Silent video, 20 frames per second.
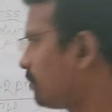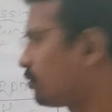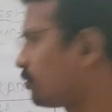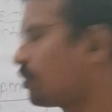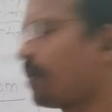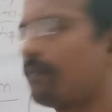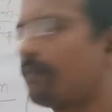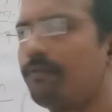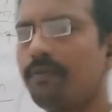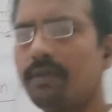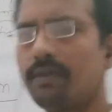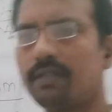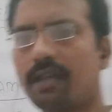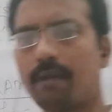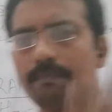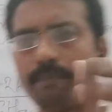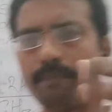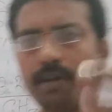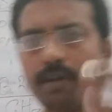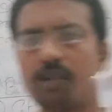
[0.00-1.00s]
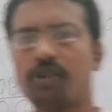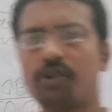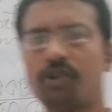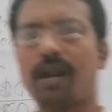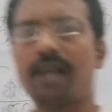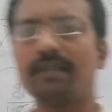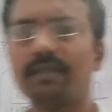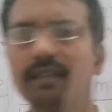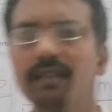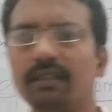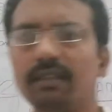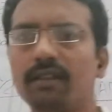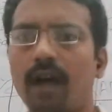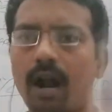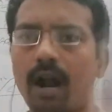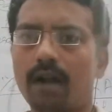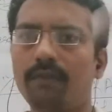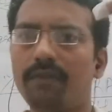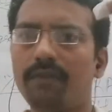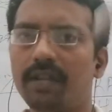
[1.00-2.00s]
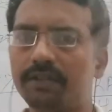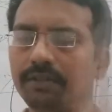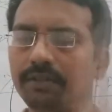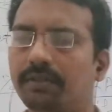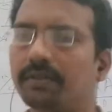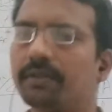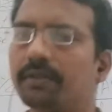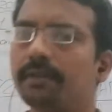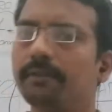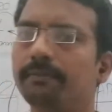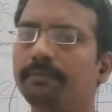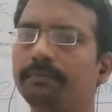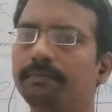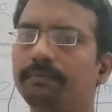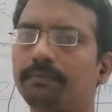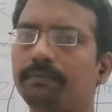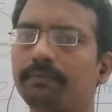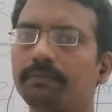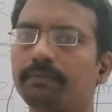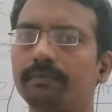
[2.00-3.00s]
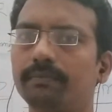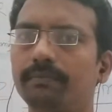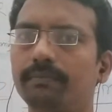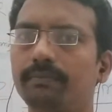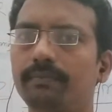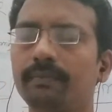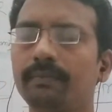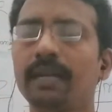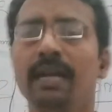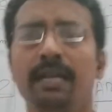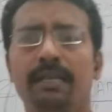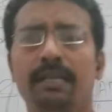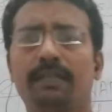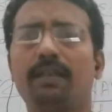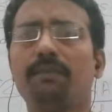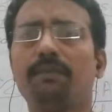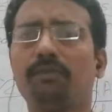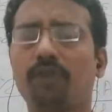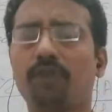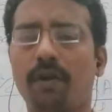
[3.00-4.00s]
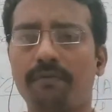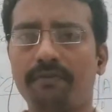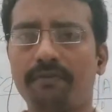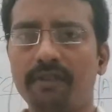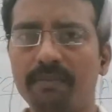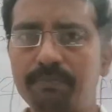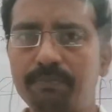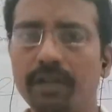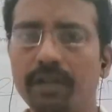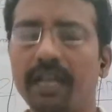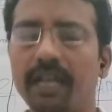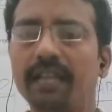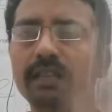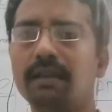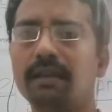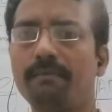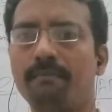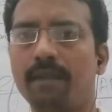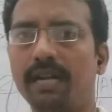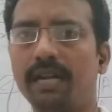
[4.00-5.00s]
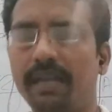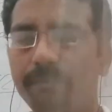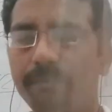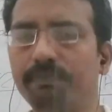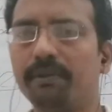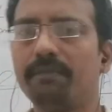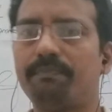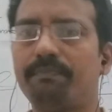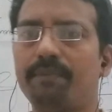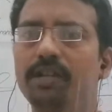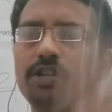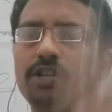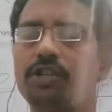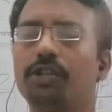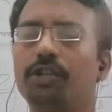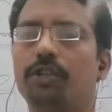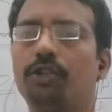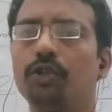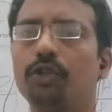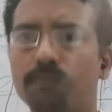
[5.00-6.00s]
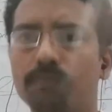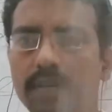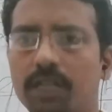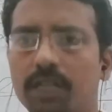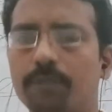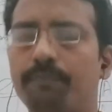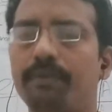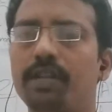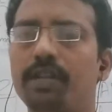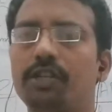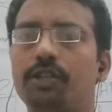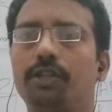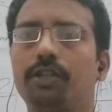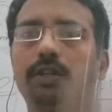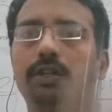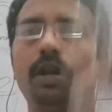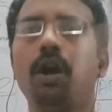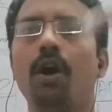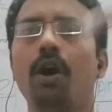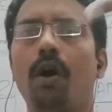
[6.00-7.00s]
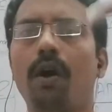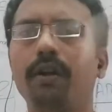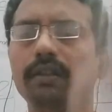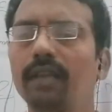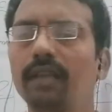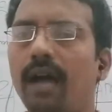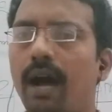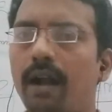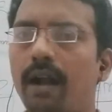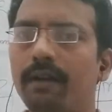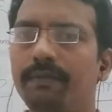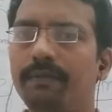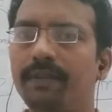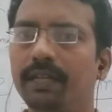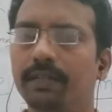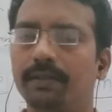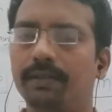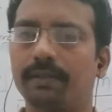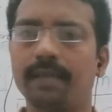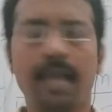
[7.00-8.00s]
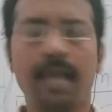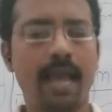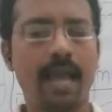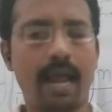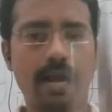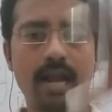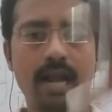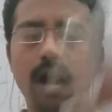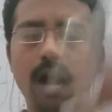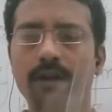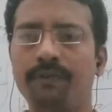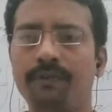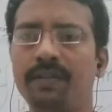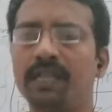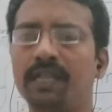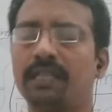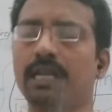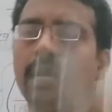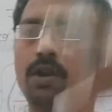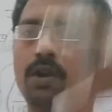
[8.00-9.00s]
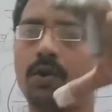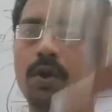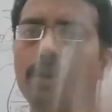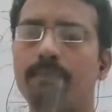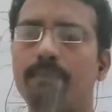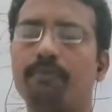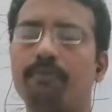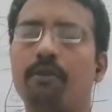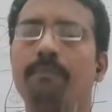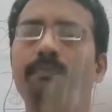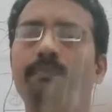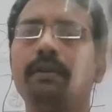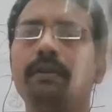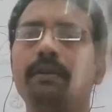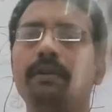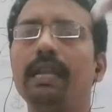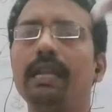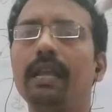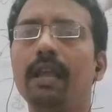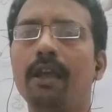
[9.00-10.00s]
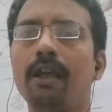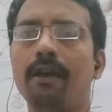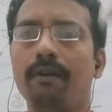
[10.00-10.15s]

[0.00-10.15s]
softwares are pressurizing the hardwares. Some software putting the multiple pressure, too much pressure on the hardwares, and hardwares are not properly